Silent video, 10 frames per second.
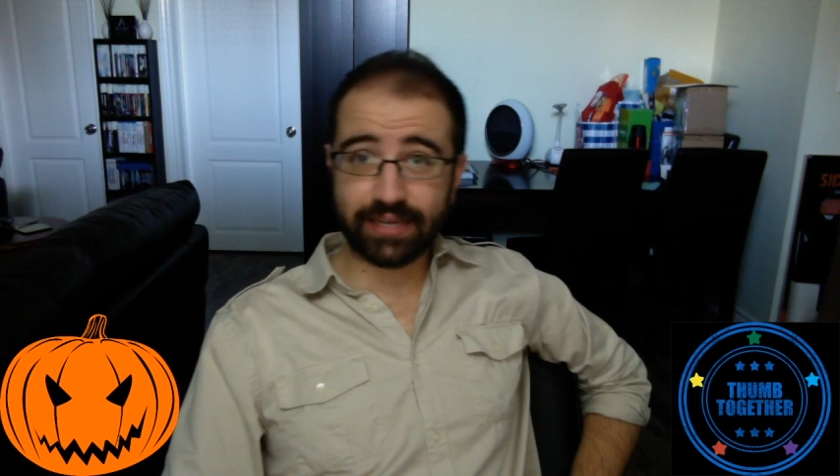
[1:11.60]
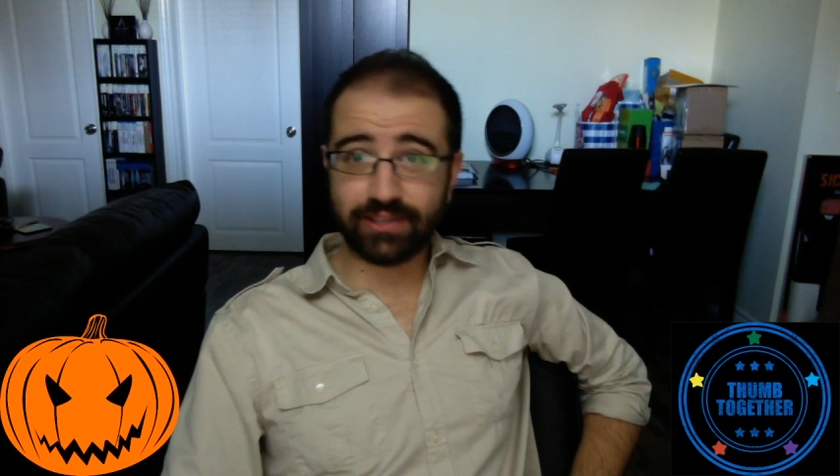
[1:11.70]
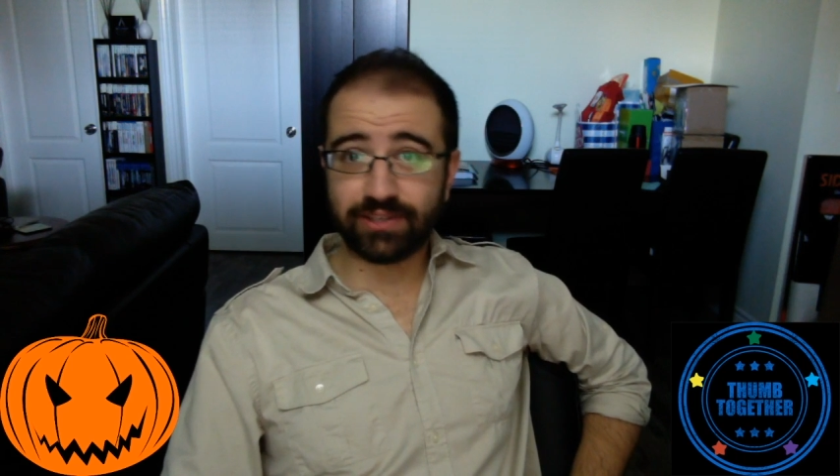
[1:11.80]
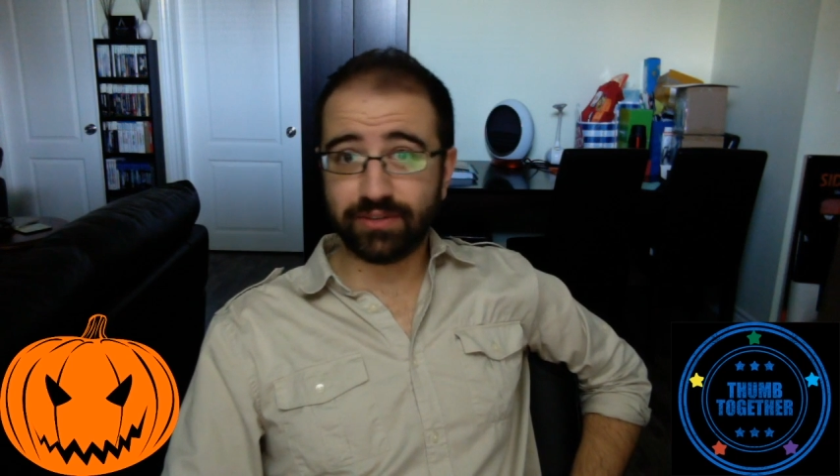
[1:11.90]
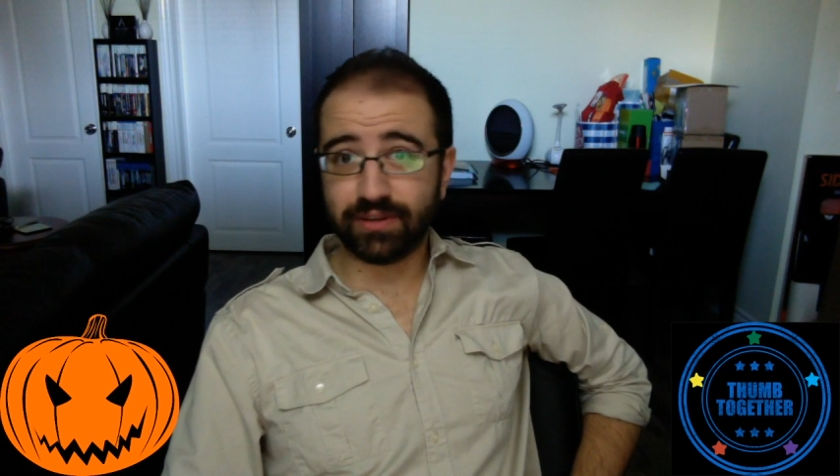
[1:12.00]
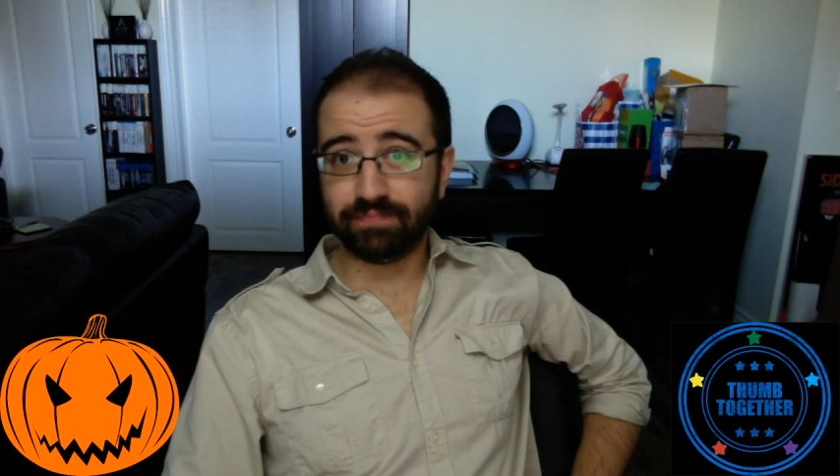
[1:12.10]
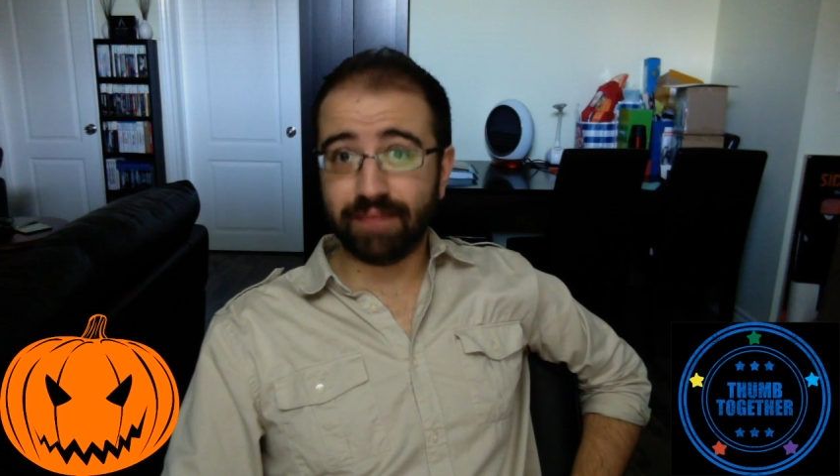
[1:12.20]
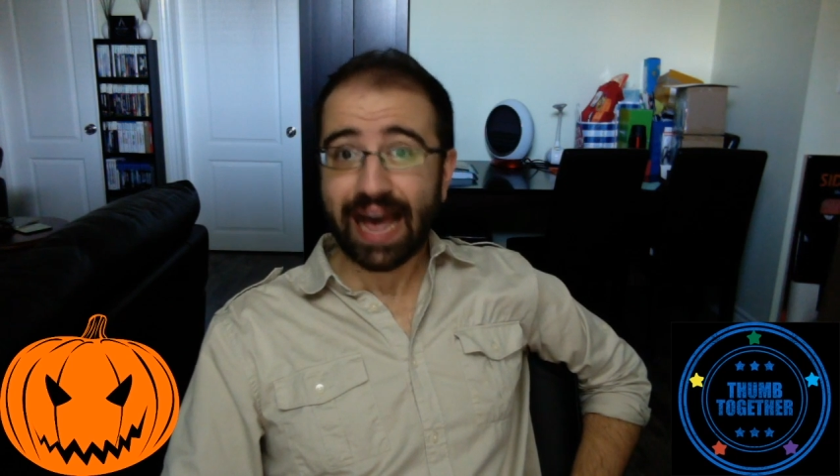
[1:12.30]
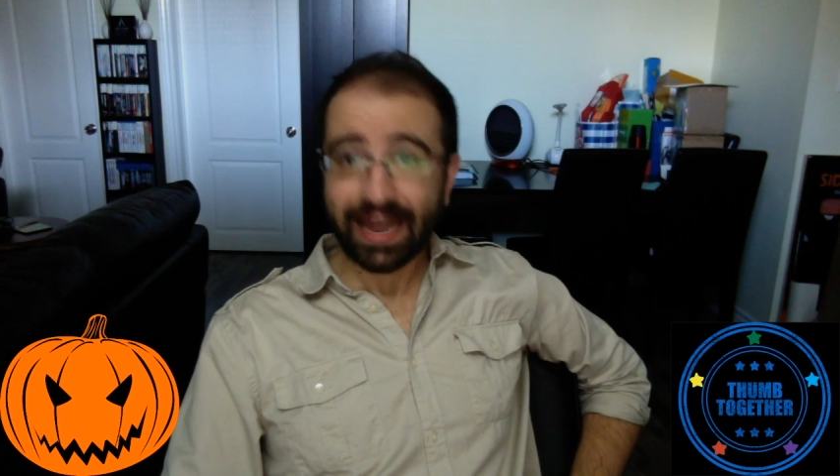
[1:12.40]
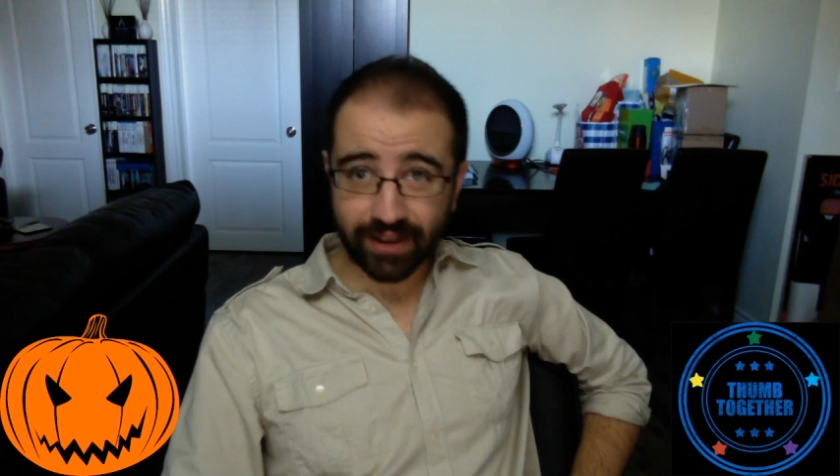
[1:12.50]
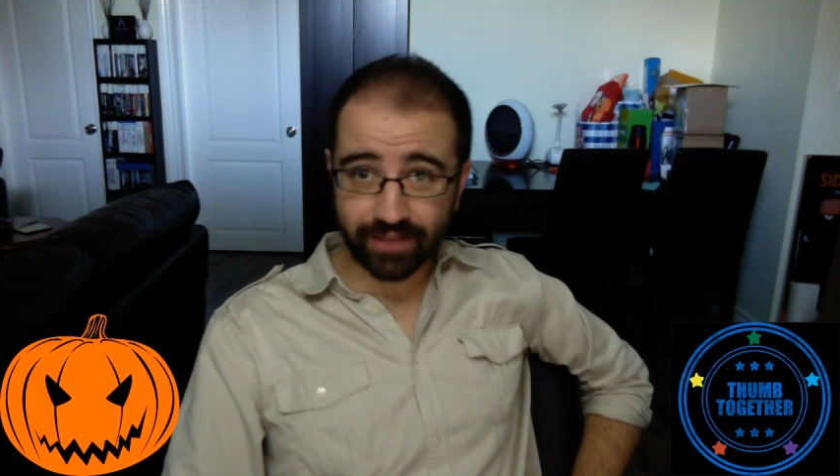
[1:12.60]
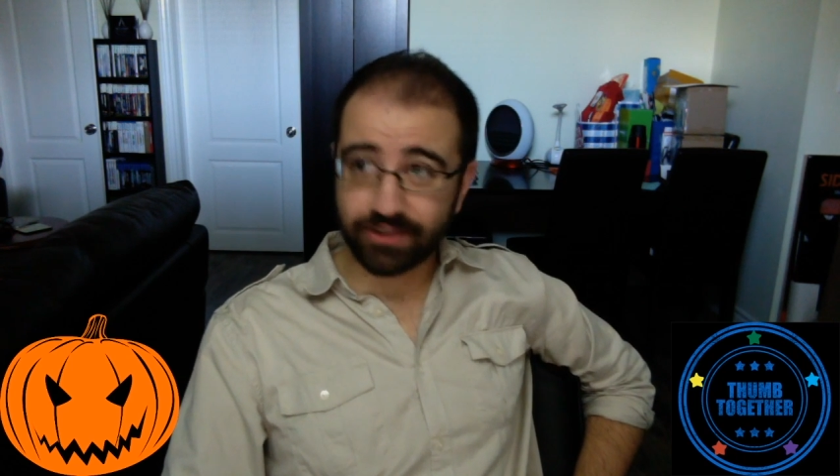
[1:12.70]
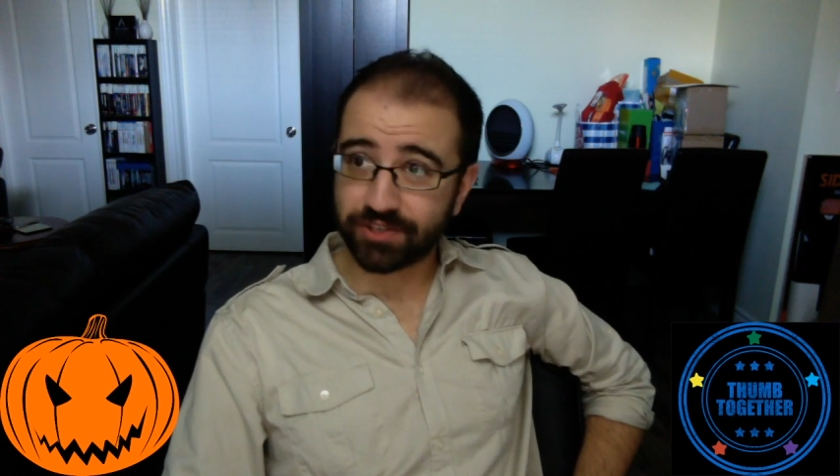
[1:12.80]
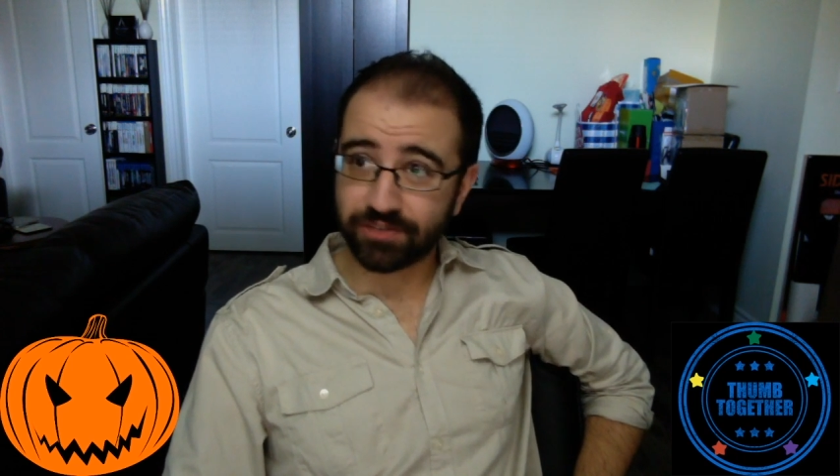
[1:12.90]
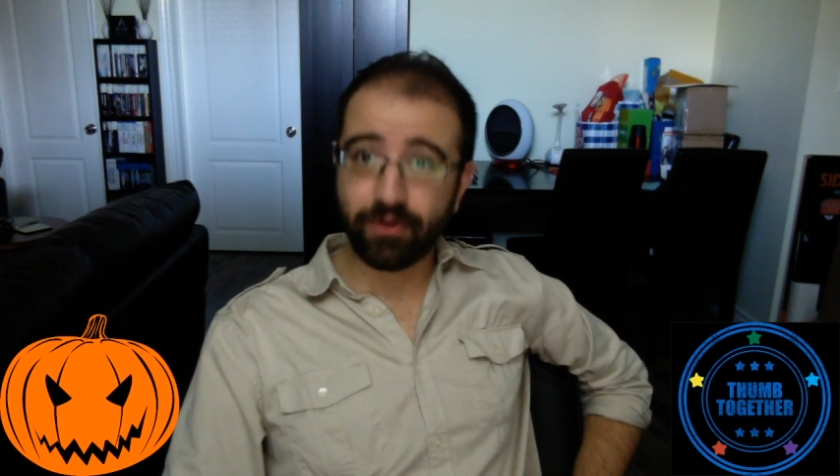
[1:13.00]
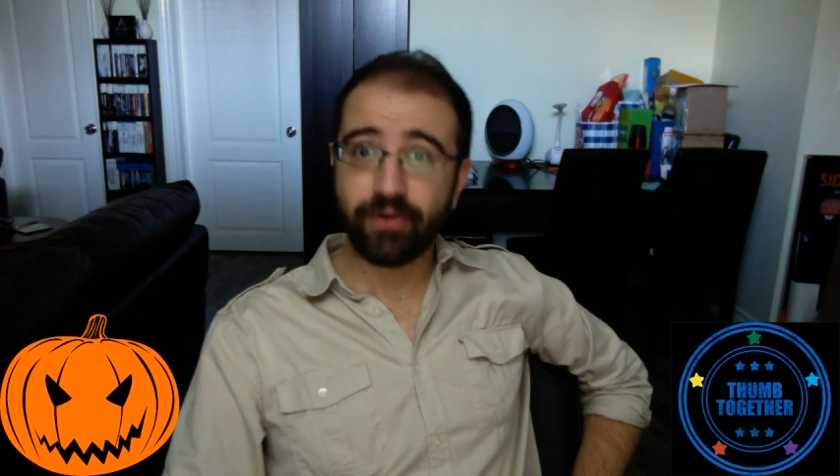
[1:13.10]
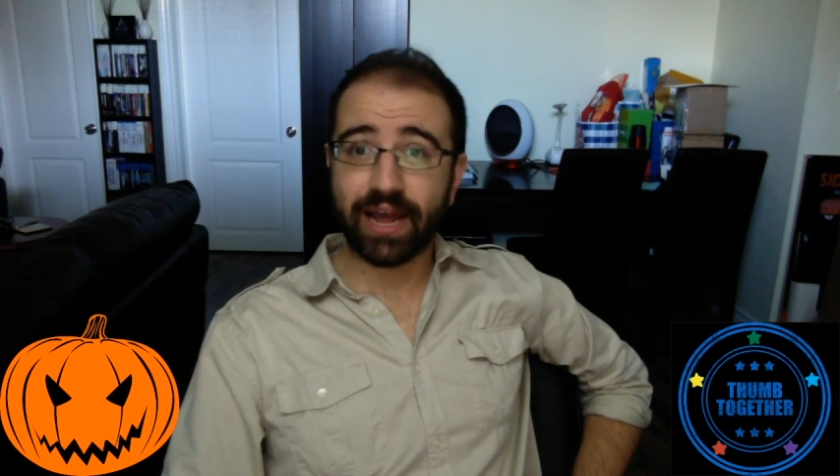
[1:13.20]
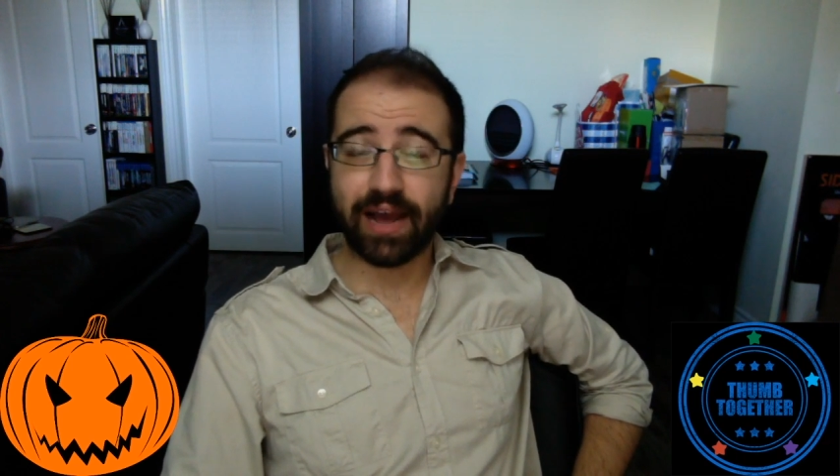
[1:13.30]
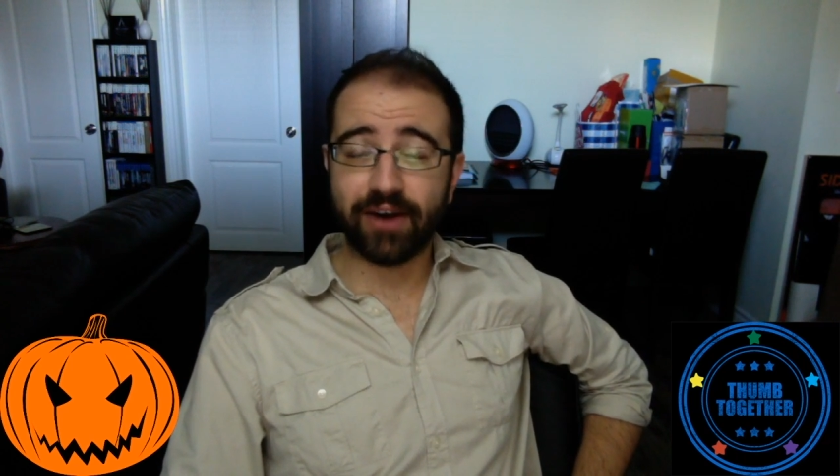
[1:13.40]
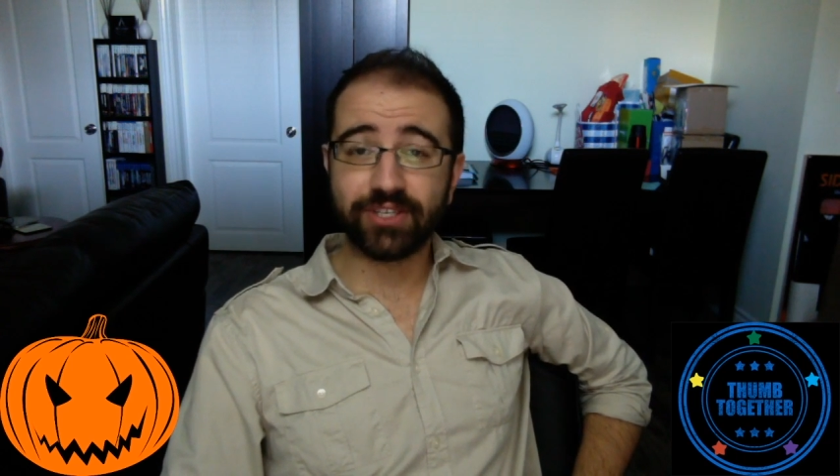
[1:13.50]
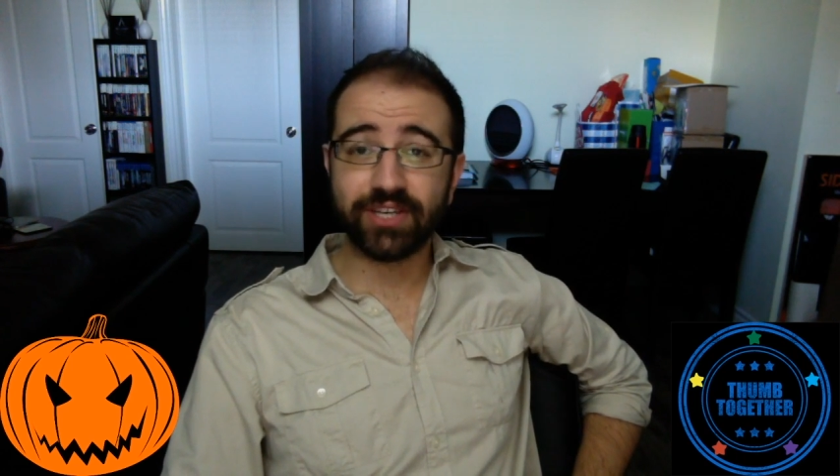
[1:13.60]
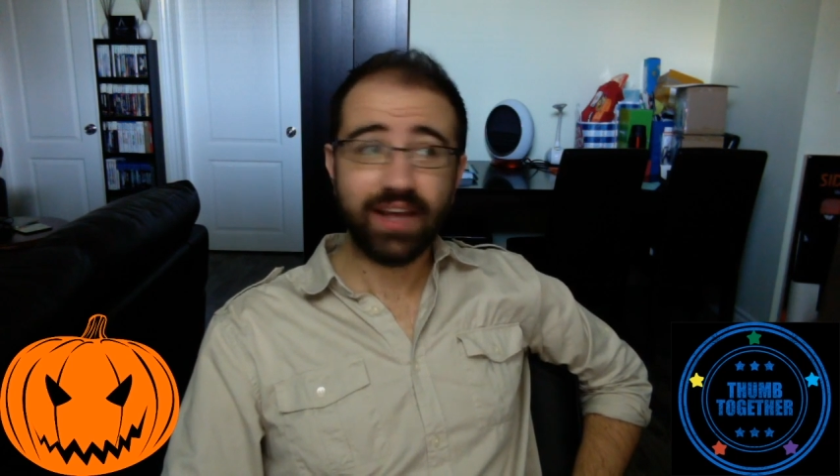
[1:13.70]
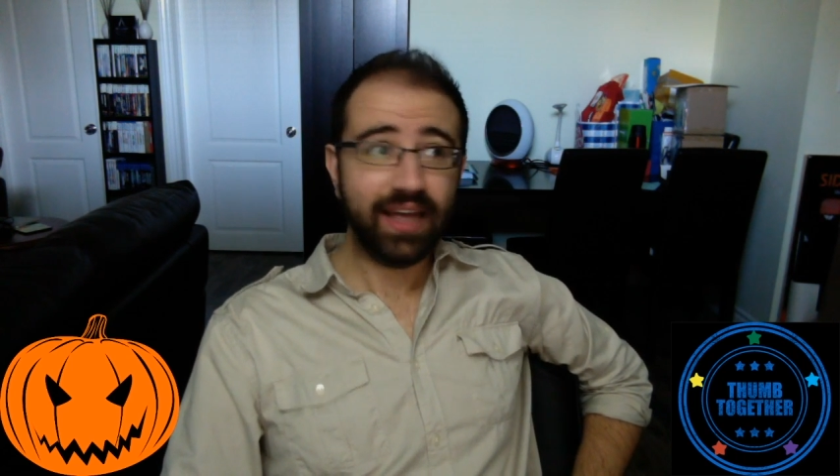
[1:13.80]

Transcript: into the attic of their sorority house